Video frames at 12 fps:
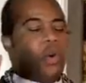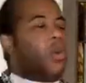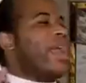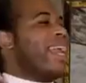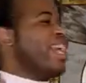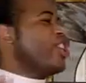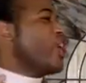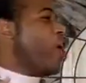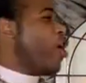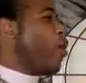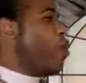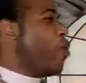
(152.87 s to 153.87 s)
We
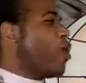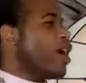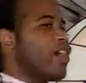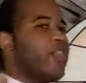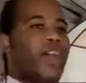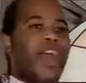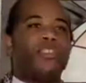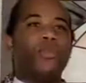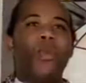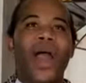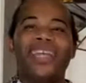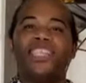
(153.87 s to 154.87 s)
know that
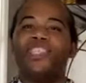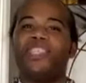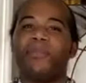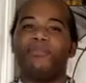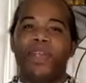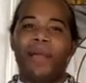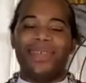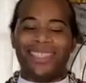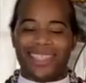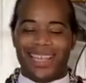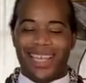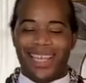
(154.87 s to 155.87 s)
white
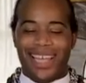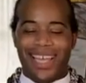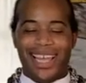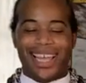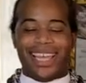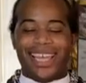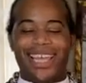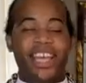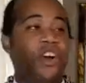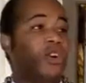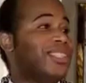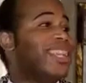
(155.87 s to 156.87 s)
supremacy
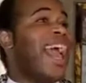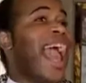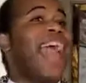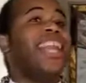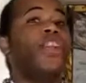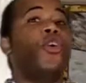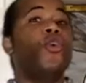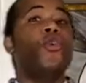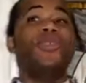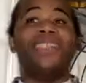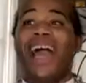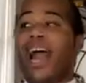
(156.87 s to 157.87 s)
kills. And in
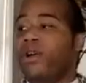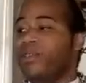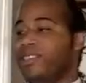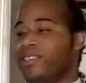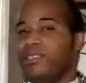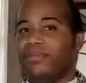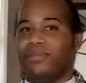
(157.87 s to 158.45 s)
whose house?